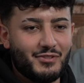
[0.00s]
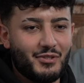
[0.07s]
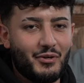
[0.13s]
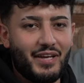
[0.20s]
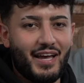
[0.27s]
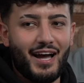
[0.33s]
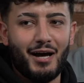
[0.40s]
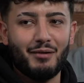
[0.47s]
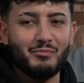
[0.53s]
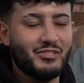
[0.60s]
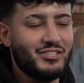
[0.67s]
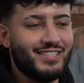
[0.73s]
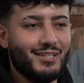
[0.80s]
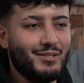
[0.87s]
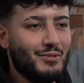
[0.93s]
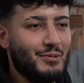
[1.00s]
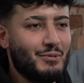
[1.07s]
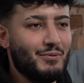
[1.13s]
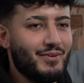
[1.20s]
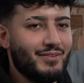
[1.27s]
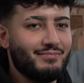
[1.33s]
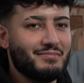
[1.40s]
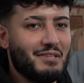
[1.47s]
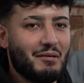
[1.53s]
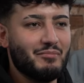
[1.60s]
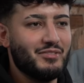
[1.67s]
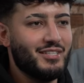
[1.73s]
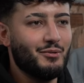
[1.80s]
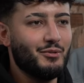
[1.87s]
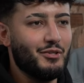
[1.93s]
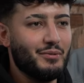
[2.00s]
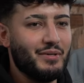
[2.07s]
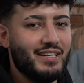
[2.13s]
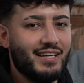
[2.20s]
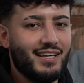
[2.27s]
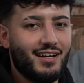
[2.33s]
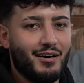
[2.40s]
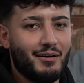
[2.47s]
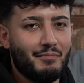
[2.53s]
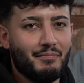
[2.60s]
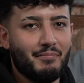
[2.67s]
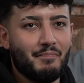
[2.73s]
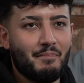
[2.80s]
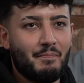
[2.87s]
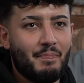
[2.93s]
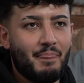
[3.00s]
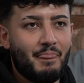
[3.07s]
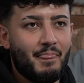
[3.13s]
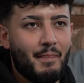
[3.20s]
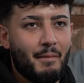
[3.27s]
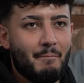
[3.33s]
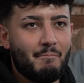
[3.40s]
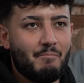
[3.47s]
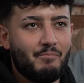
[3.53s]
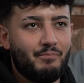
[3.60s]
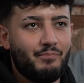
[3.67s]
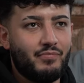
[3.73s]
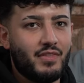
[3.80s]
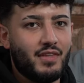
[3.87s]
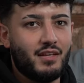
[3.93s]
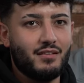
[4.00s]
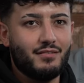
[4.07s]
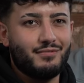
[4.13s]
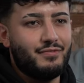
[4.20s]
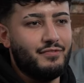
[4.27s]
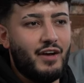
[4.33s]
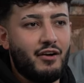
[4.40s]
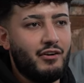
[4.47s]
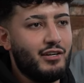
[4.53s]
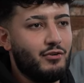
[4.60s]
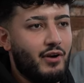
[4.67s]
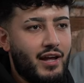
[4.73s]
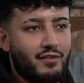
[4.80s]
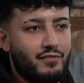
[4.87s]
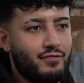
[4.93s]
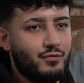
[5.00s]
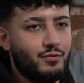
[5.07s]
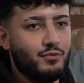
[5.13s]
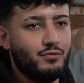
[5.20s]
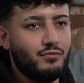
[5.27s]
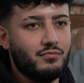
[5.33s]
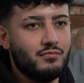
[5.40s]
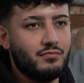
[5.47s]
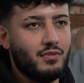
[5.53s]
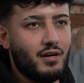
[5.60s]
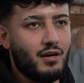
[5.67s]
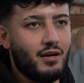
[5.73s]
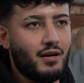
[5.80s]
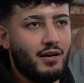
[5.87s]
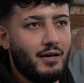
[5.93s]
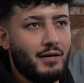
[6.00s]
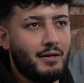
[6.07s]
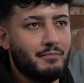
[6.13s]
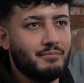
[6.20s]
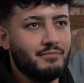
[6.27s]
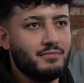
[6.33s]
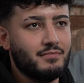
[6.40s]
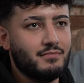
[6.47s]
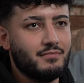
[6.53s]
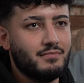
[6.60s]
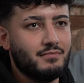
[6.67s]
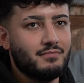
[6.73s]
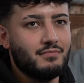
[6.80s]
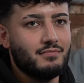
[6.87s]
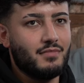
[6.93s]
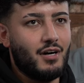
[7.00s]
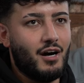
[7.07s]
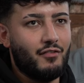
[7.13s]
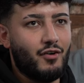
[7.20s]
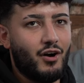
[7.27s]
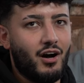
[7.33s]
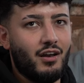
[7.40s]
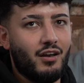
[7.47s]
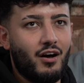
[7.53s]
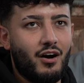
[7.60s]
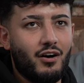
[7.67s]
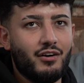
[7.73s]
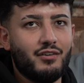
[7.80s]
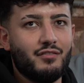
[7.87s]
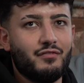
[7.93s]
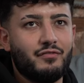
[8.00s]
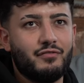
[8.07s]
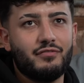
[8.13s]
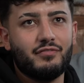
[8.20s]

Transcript: so yeah, I'm still, I'm still doing it. I'm very grateful. Um, I've got a lot of